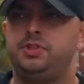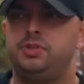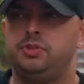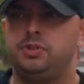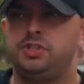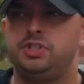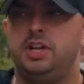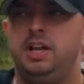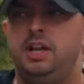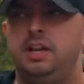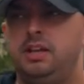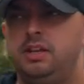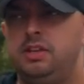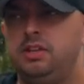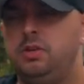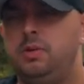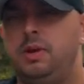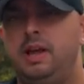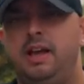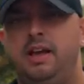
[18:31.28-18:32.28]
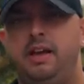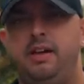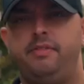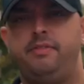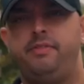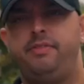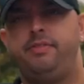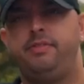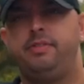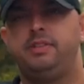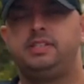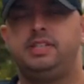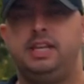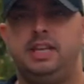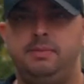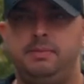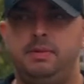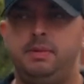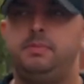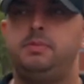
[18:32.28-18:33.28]
structure, you have
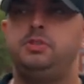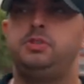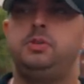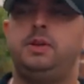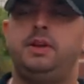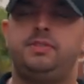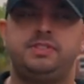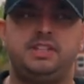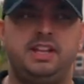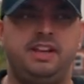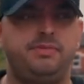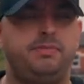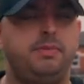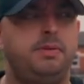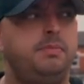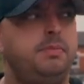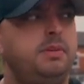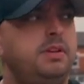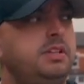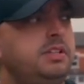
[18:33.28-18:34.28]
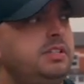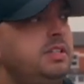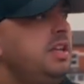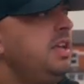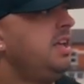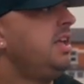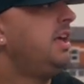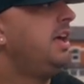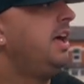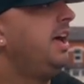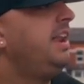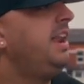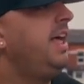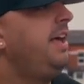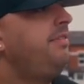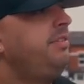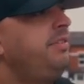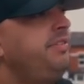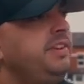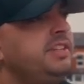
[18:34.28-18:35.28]
team members, you have staff members, and
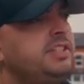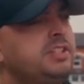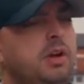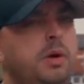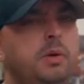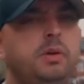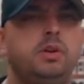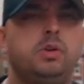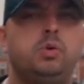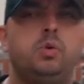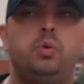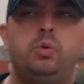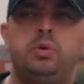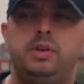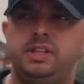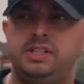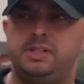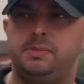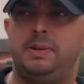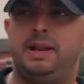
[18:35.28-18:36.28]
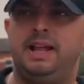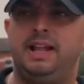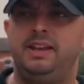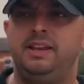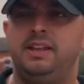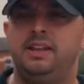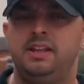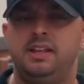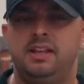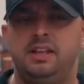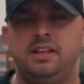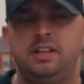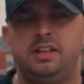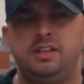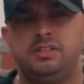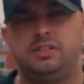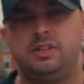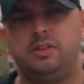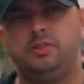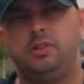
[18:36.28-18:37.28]
everything's going according to plan.
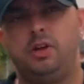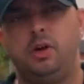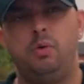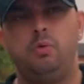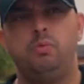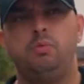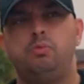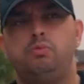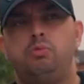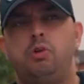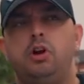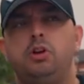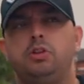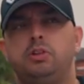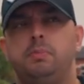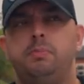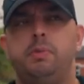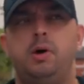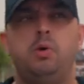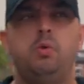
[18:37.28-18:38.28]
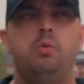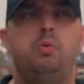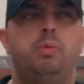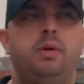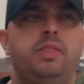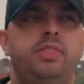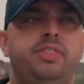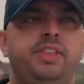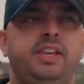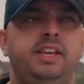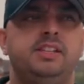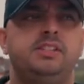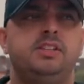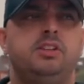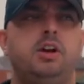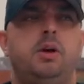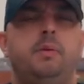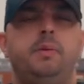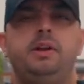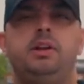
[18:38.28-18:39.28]
So don't rock the boat when things are
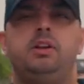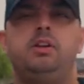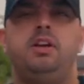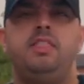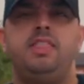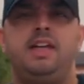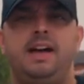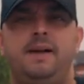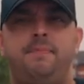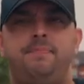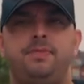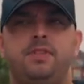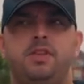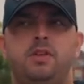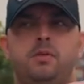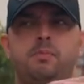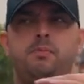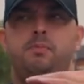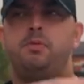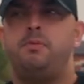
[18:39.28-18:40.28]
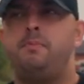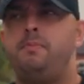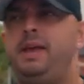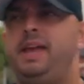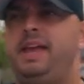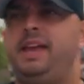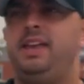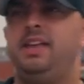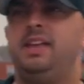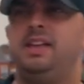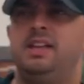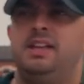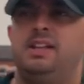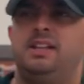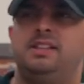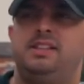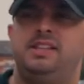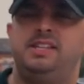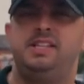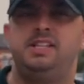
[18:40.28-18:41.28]
going like that. But me,
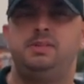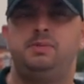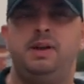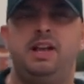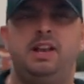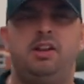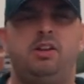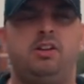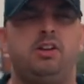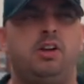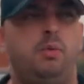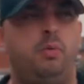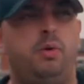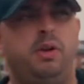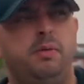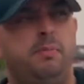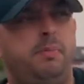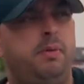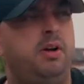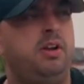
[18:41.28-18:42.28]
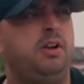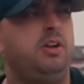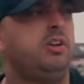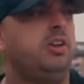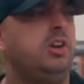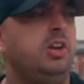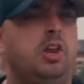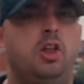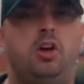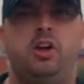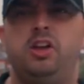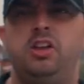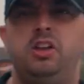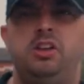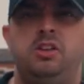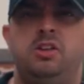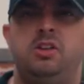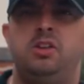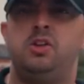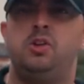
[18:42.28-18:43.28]
this is where like I wanna buy like a
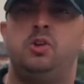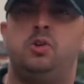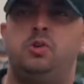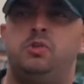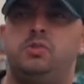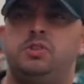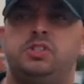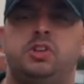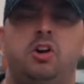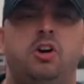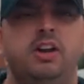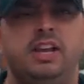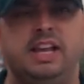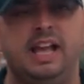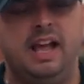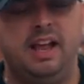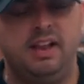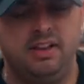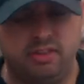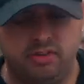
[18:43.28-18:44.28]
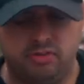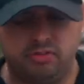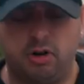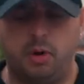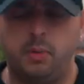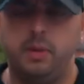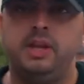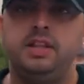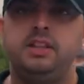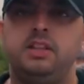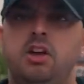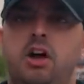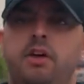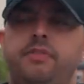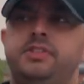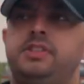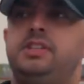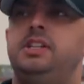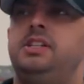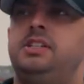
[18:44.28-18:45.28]
lion or a tiger and throw it in the
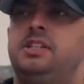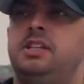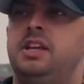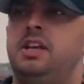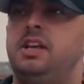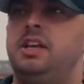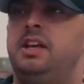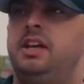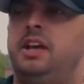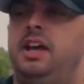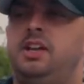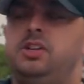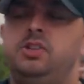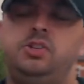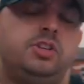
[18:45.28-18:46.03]
offices and